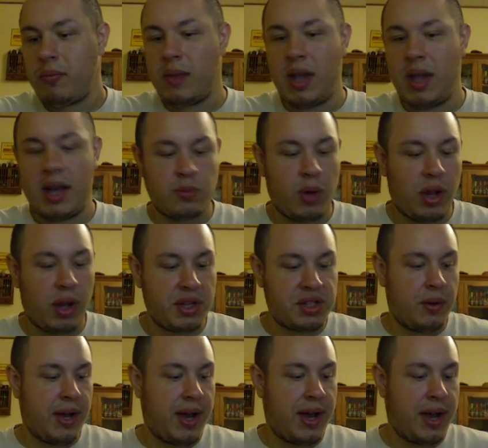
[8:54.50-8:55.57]
As well as
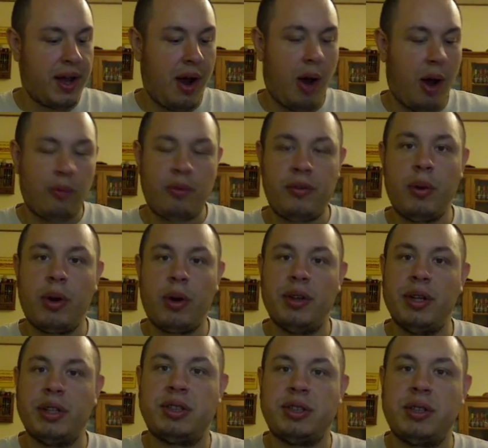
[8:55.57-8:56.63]
do a, uh, a review on
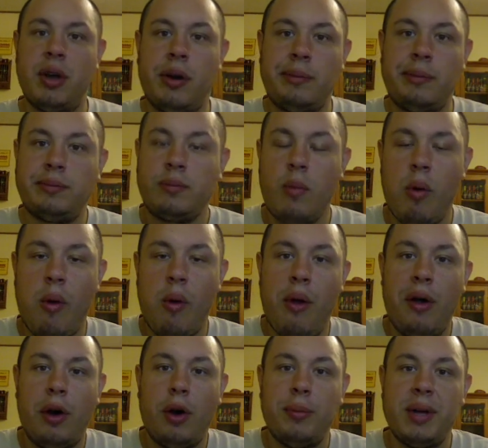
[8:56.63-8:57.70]
this. So
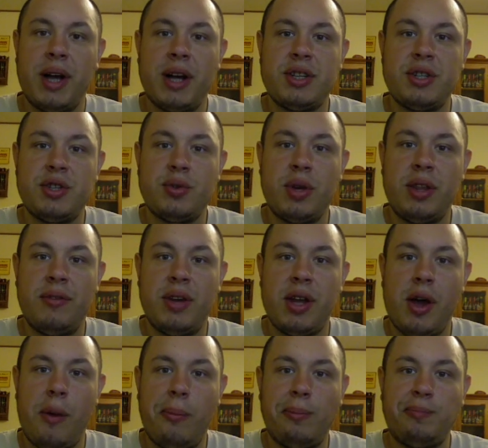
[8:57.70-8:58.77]
hope you guys enjoyed the
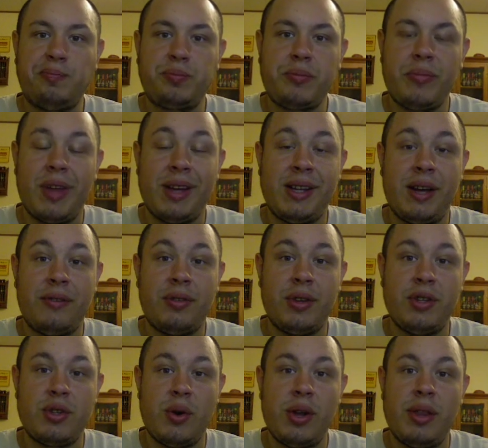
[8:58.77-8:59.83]
video. I definitely
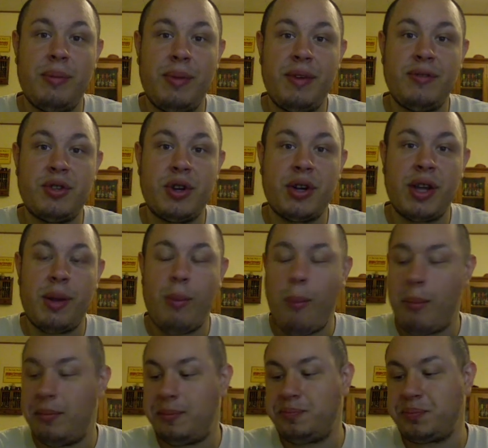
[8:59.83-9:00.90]
enjoyed the beef jerky.
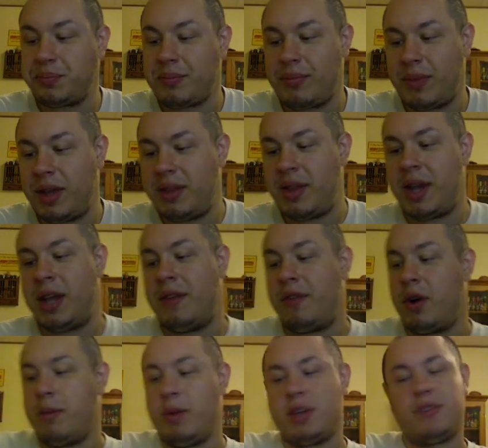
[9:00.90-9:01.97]
Thank you
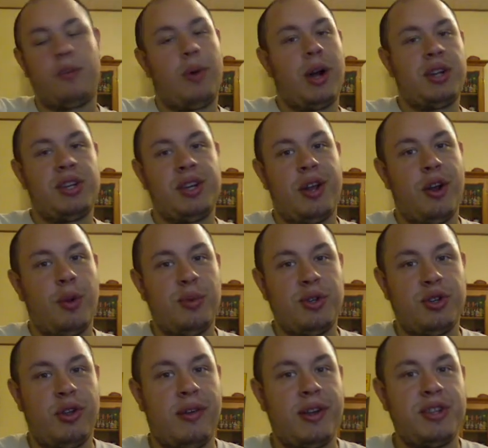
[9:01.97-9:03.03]
very much for watching, and I hope you
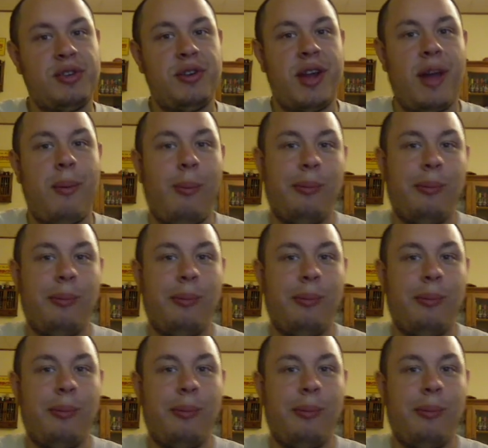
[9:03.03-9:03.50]
enjoy the rest of your day.